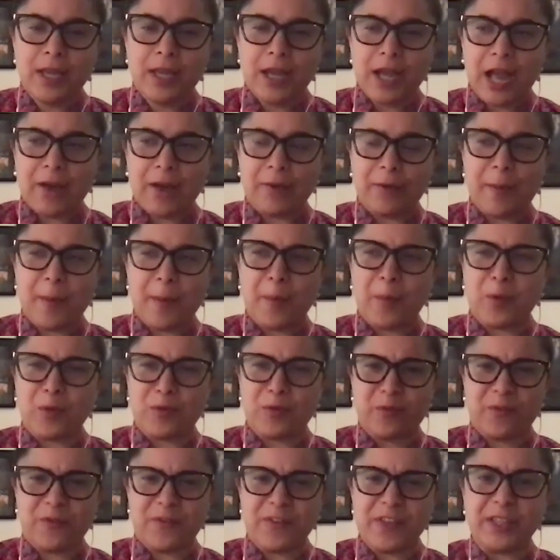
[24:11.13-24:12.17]
I remember
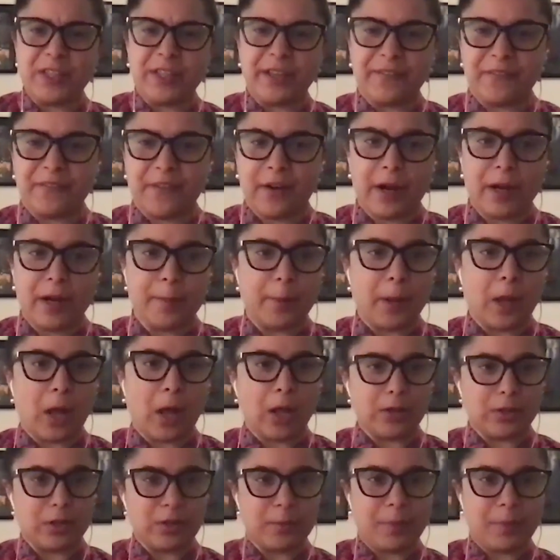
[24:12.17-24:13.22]
feeling very
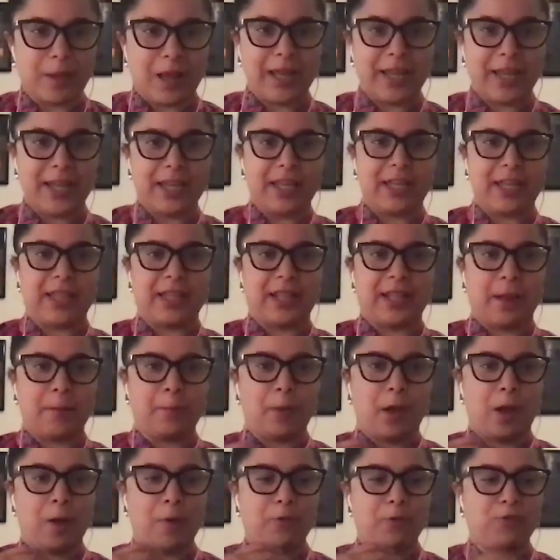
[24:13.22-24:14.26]
bothered by it. And
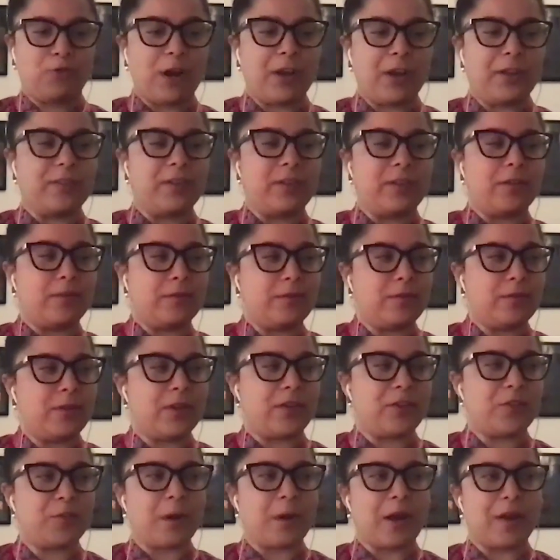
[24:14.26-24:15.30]
I was trying to
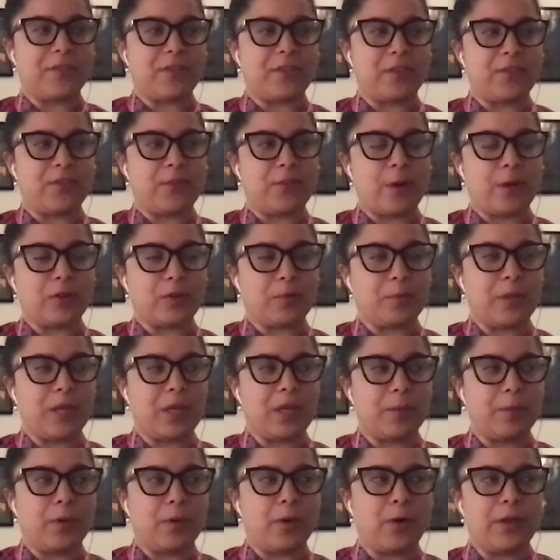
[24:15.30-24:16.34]
express this to other
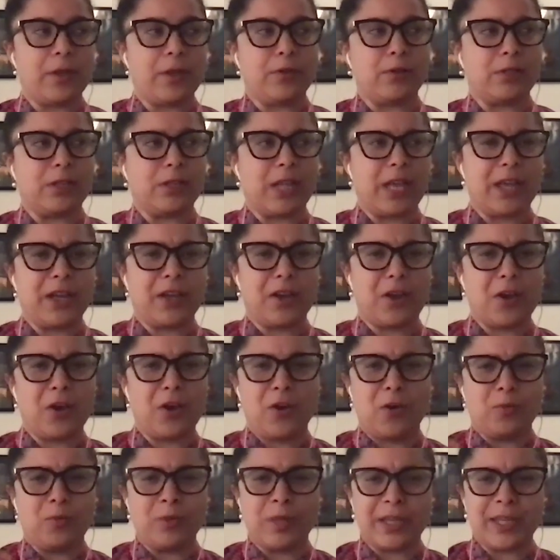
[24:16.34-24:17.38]
people, and they're like,
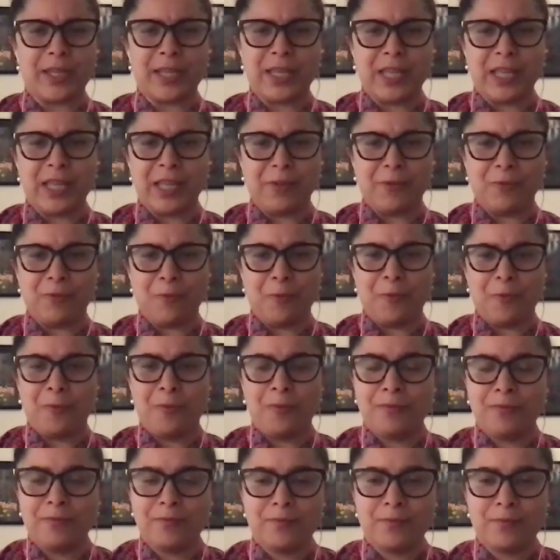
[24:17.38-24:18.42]
oh, like, he
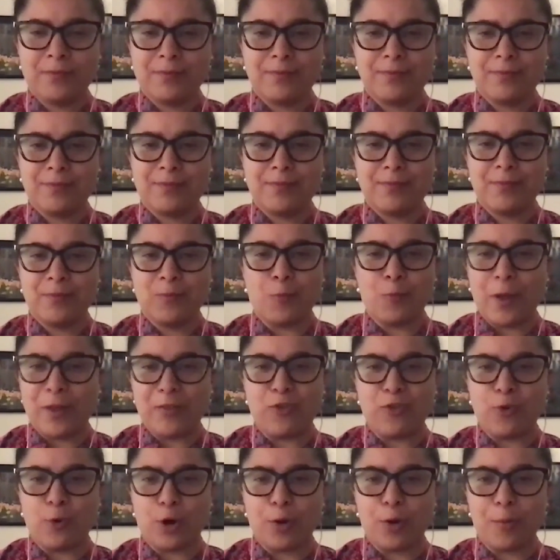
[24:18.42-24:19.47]
went
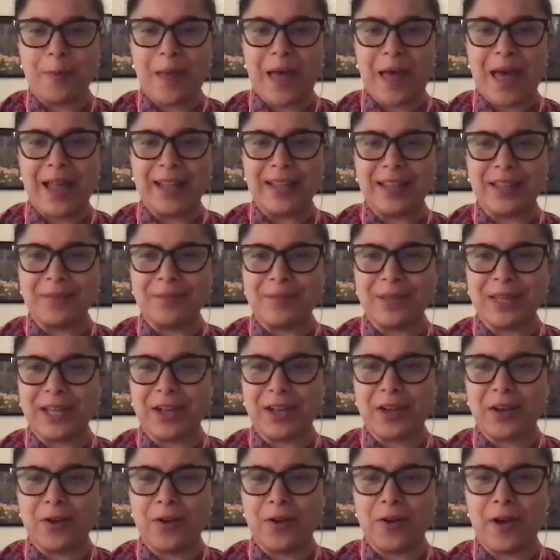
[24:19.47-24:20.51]
to her bed. I'm like,
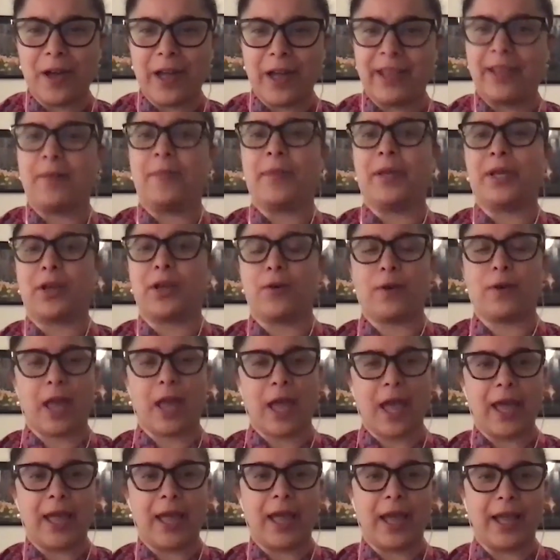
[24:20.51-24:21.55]
oh, and I'm like,
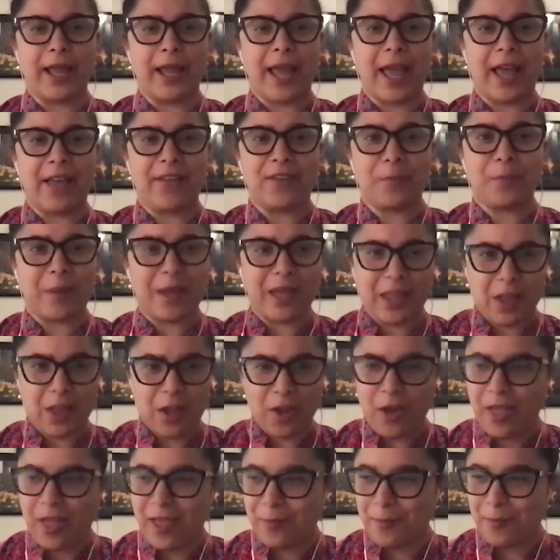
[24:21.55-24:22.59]
okay, I guess. But
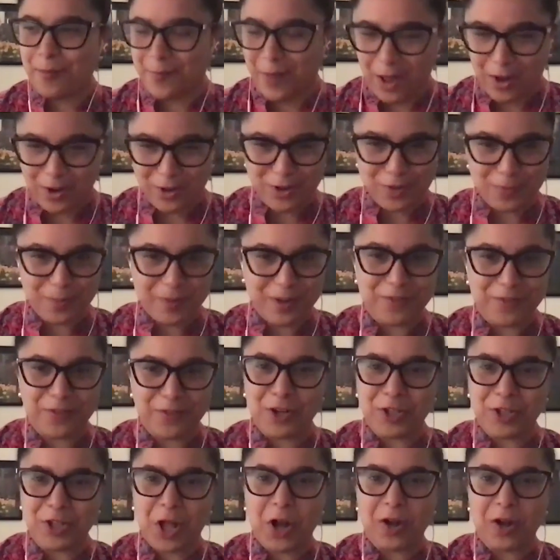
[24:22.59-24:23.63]
it bothered me for
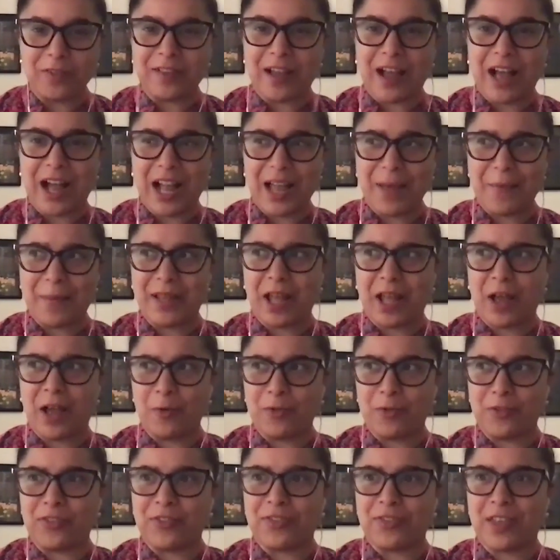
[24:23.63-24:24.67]
a long time. And I
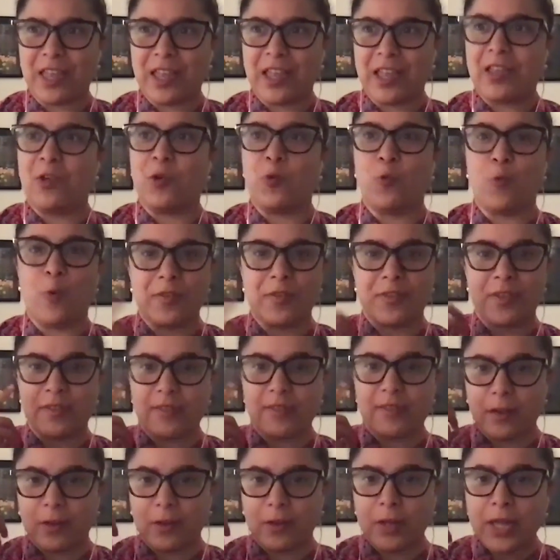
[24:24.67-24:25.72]
was just, it wasn't
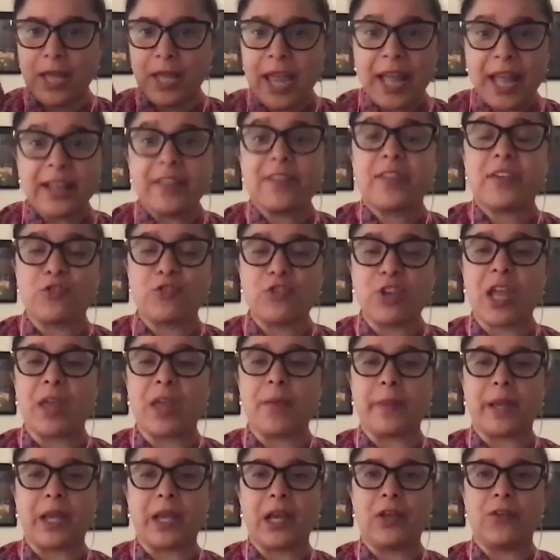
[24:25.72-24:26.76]
until, and it's a shame
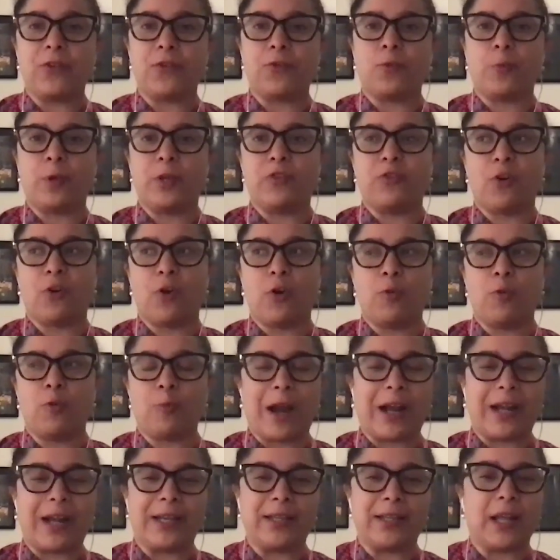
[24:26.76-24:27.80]
because we don't
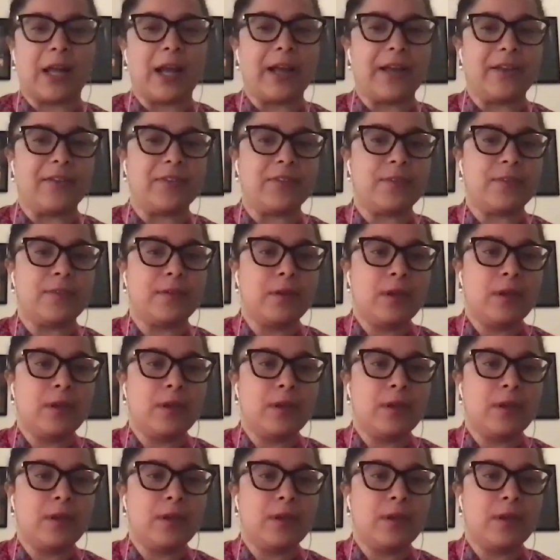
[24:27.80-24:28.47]
recognize